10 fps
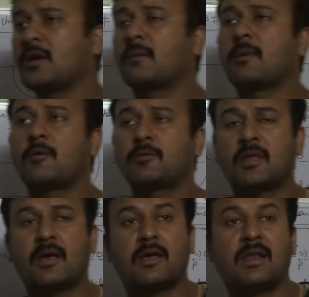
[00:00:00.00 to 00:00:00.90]
about
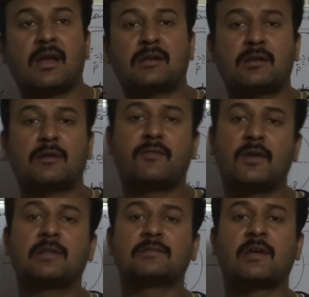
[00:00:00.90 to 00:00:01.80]
the electric
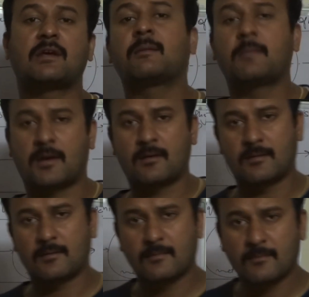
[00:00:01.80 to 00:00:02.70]
field inside the metal,
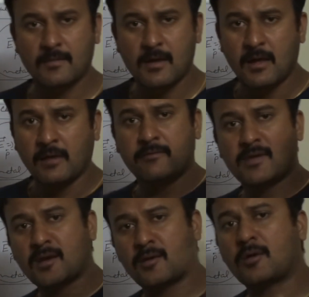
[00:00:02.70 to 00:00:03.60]
we
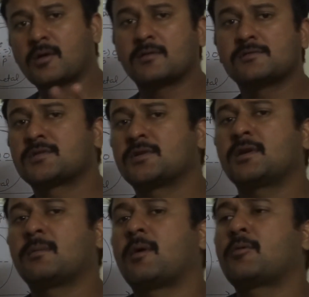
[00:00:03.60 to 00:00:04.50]
are not concerned
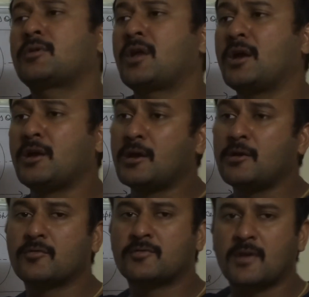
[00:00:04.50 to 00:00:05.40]
about the
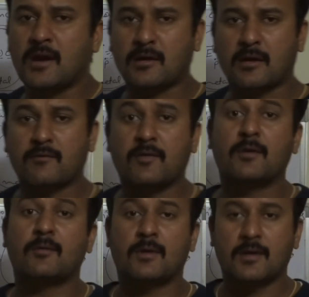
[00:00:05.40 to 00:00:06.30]
induced electric field
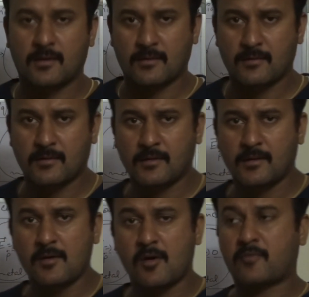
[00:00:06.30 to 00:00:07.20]
only,
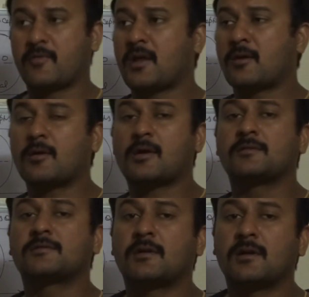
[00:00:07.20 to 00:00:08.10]
or we are not
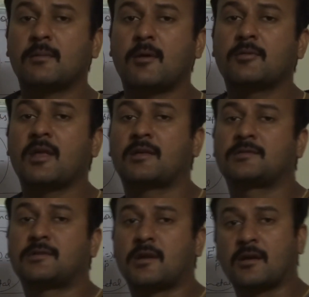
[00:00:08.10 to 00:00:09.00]
concerned about the
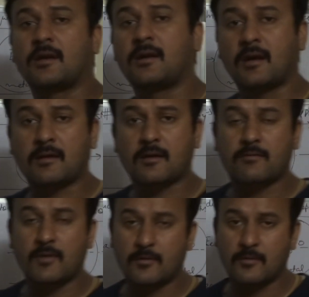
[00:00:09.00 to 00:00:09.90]
external electric
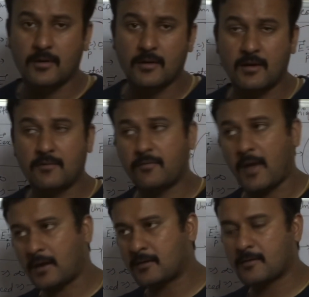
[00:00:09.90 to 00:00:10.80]
field only. In
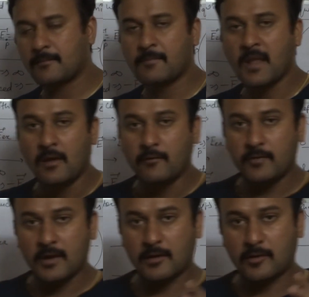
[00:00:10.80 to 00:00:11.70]
fact, we
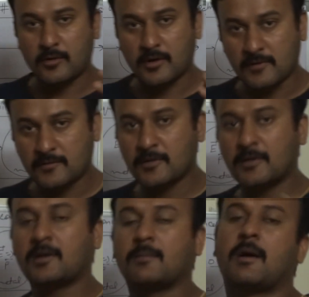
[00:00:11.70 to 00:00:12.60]
are concerned
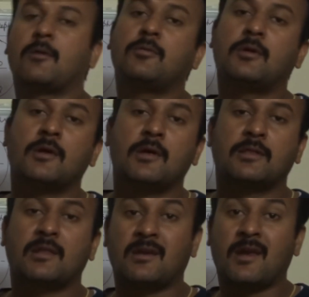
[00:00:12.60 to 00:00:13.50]
about
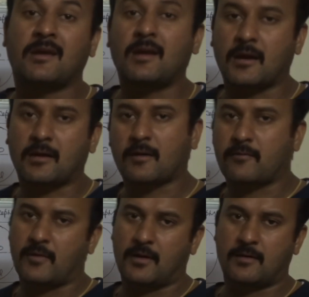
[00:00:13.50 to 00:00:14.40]
the net electric
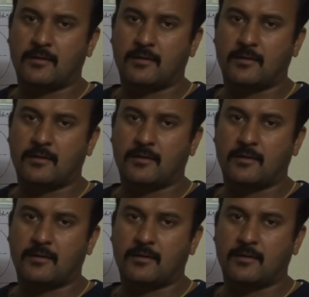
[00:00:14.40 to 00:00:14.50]
field.